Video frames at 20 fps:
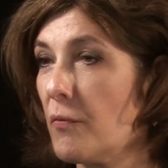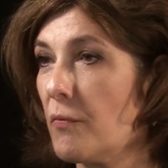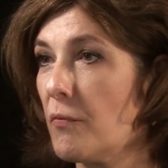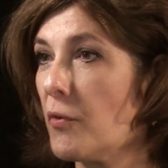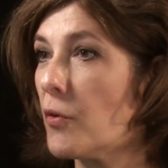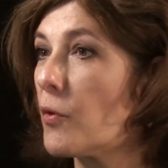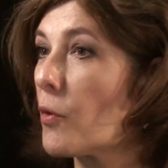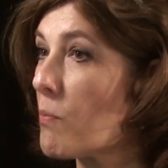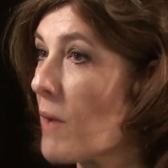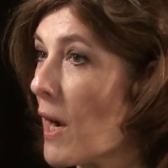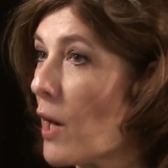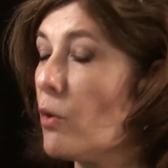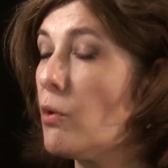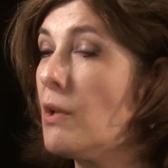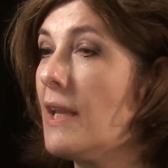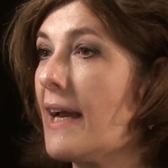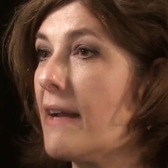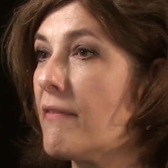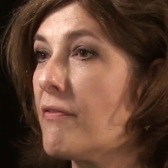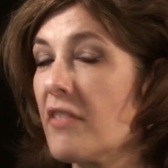for my whole
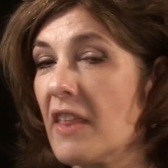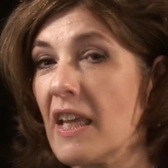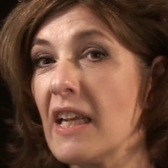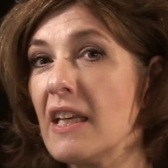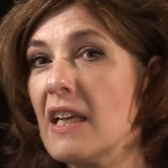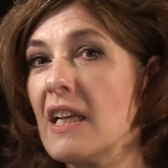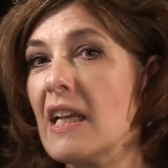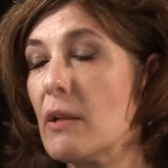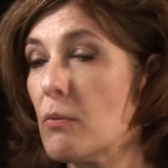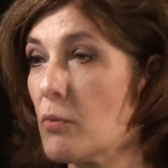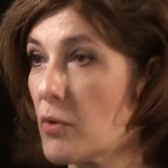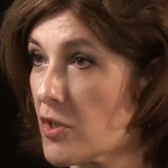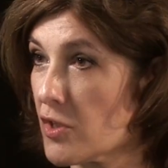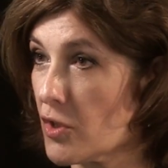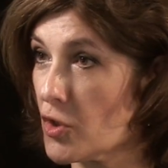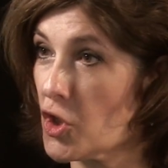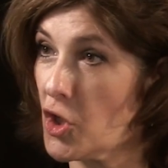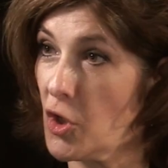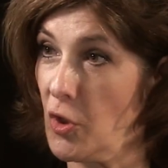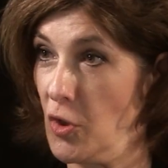life thinking it was
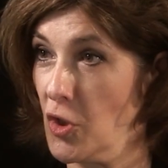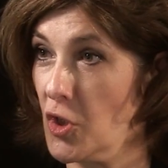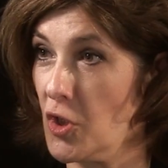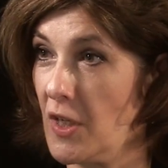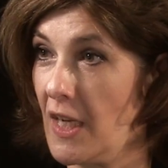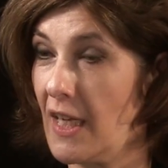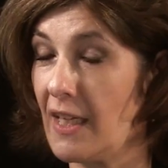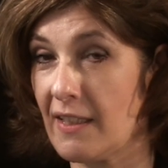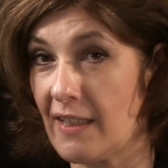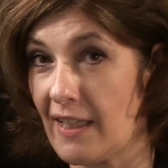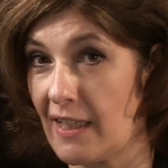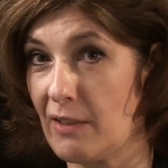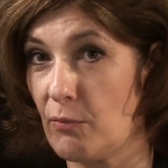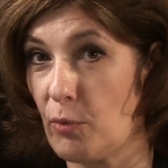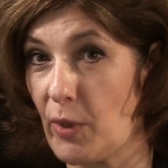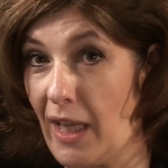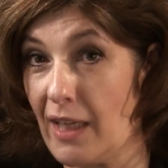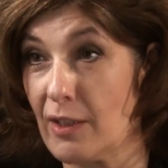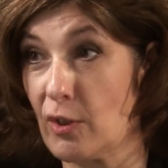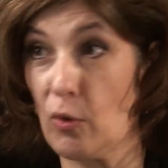the church. And then
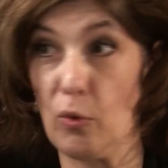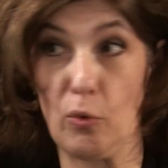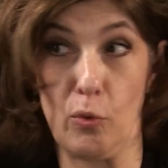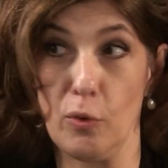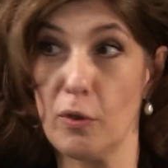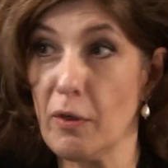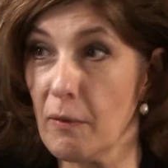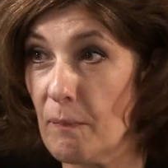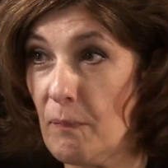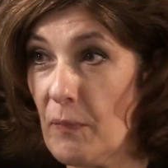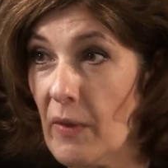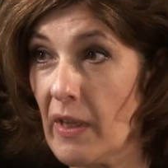we had Cor,